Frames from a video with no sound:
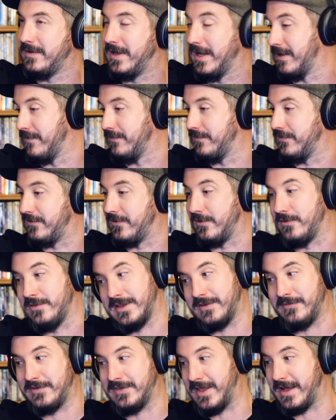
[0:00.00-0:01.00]
kind of still
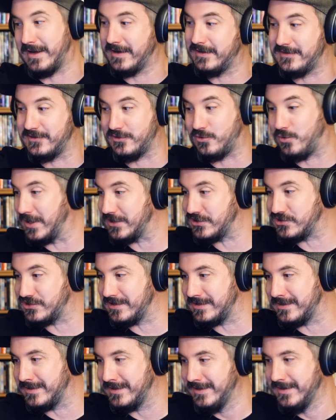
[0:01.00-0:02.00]
leaving that into
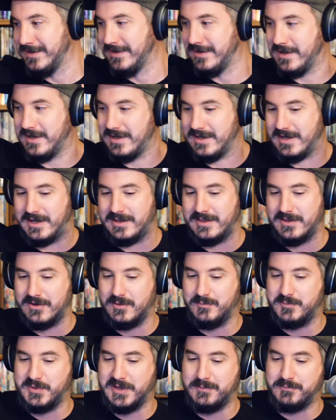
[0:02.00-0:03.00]
question a
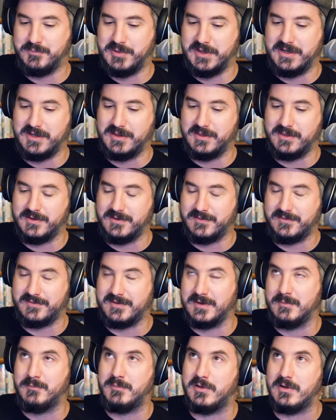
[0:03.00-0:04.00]
little bit, but the
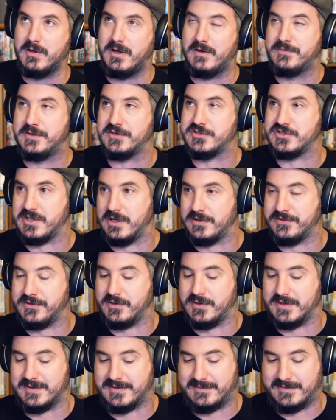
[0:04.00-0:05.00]
symbol of the
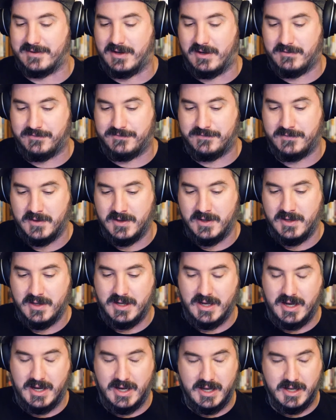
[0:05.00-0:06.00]
shelter itself
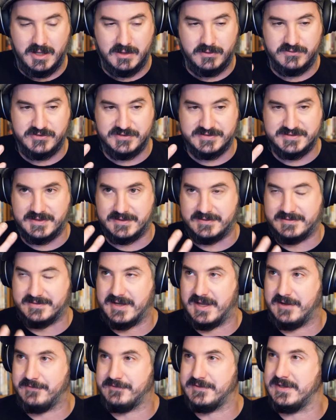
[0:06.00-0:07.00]
and just the
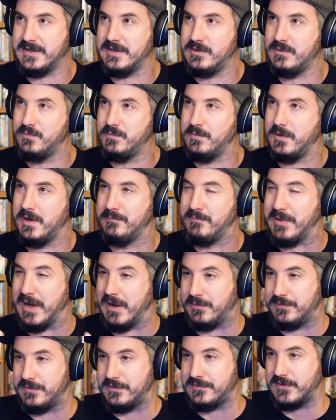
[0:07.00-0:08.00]
safety
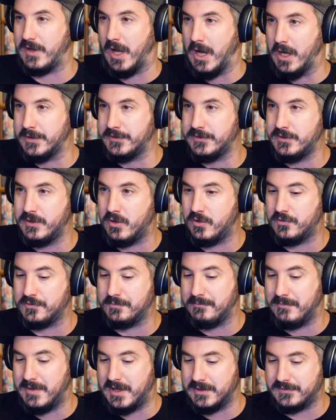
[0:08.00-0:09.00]
about this unknown
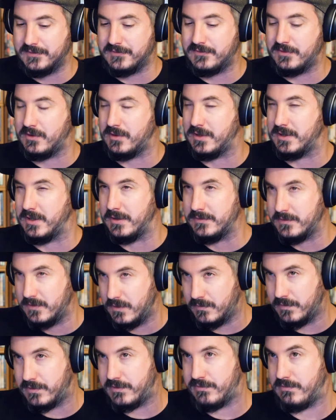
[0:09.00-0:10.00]
monster, an
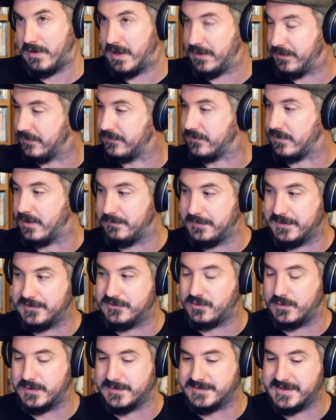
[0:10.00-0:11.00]
unknown threat that's coming
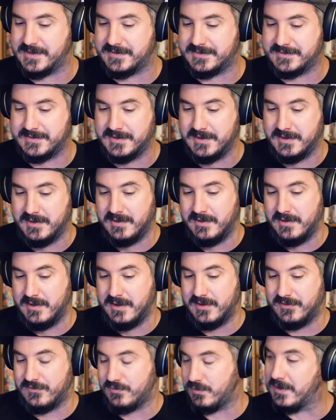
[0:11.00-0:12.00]
towards us,
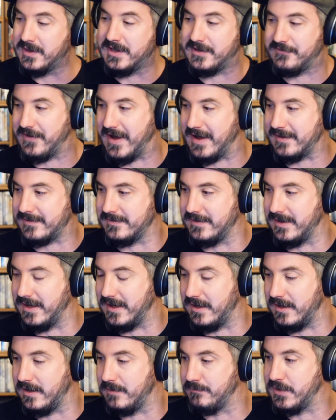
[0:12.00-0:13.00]
is really
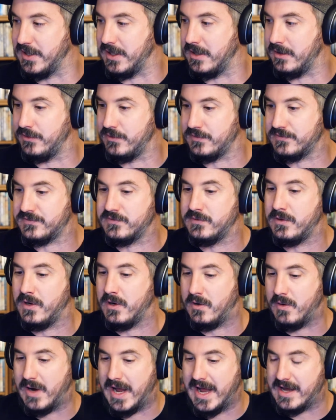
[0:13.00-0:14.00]
fascinating. But there's
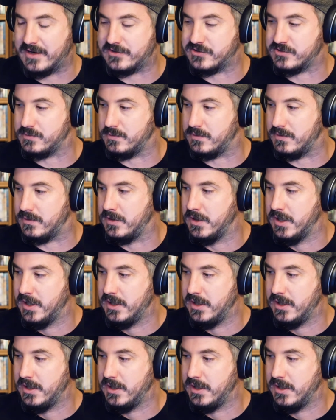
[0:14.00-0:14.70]
no actual,